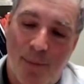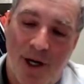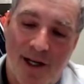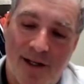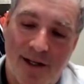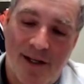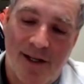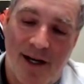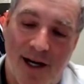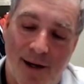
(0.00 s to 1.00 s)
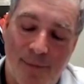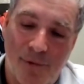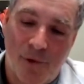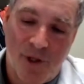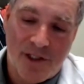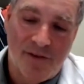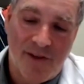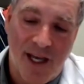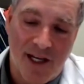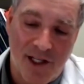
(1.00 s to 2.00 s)
But the risk
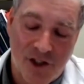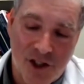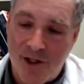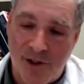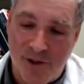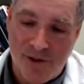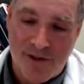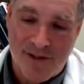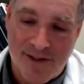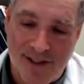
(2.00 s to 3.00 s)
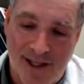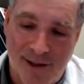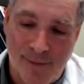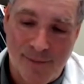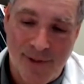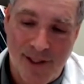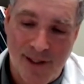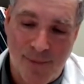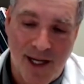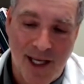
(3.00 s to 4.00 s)
of getting shingles
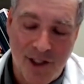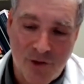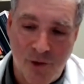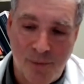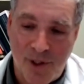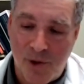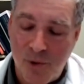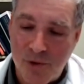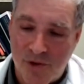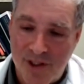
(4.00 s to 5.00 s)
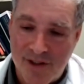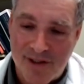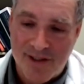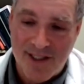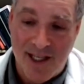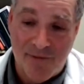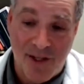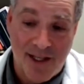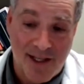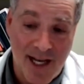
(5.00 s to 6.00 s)
in my age group and older is
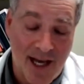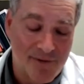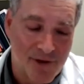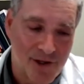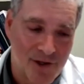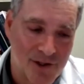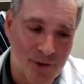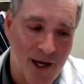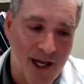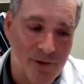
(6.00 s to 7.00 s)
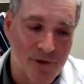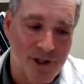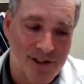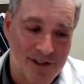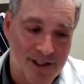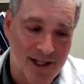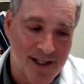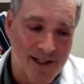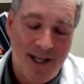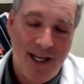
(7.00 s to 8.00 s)
significant and not very good. So I have already
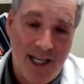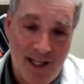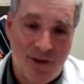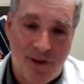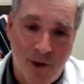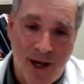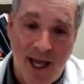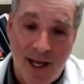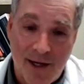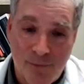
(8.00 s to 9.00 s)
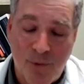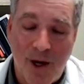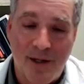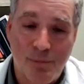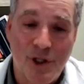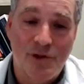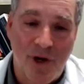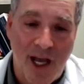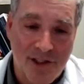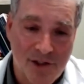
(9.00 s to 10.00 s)
decided, even though I had quite a brisk
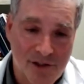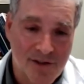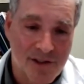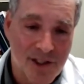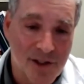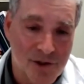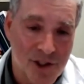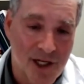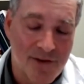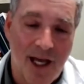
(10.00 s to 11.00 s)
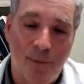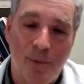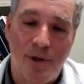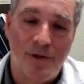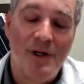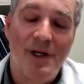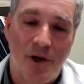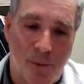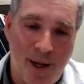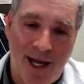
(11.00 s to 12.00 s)
reaction to the shingle shot, that I will
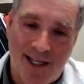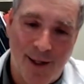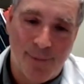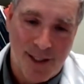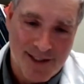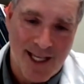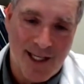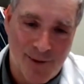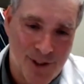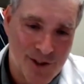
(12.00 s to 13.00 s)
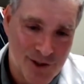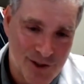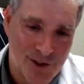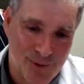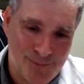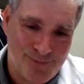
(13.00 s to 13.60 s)
go back and get my second when it's due.